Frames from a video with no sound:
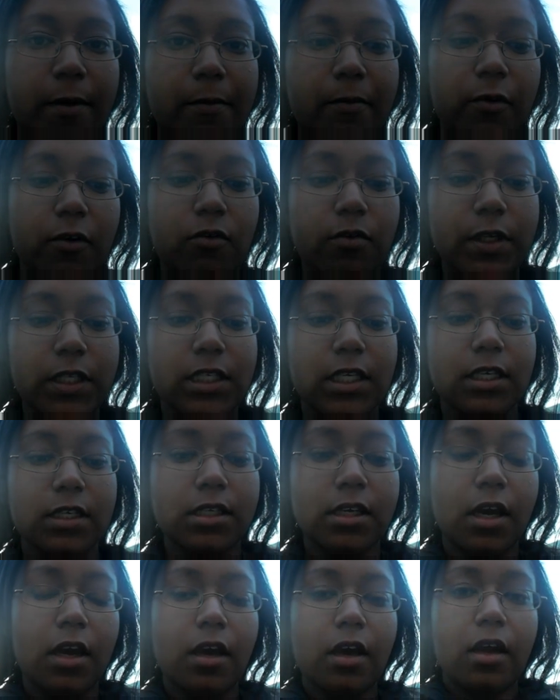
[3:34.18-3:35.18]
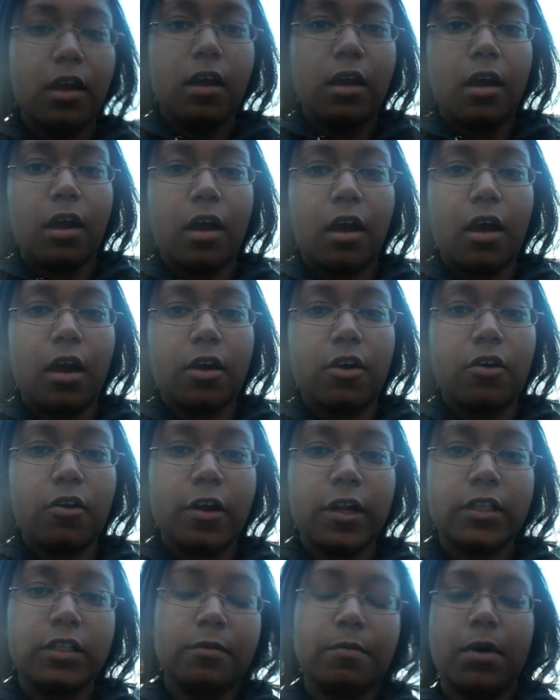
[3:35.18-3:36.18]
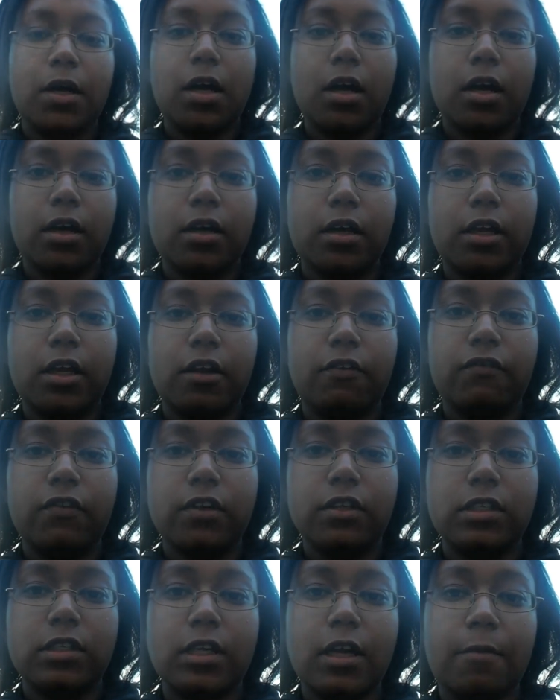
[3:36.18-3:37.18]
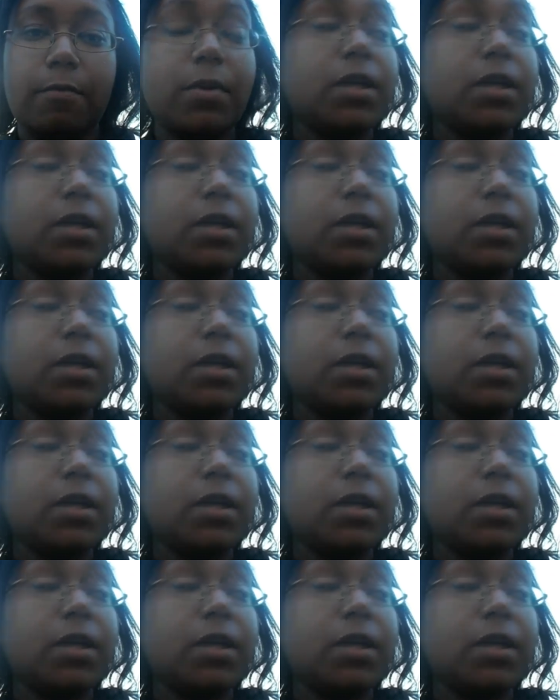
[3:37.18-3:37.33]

from the Quincy's. According to Bach, if you step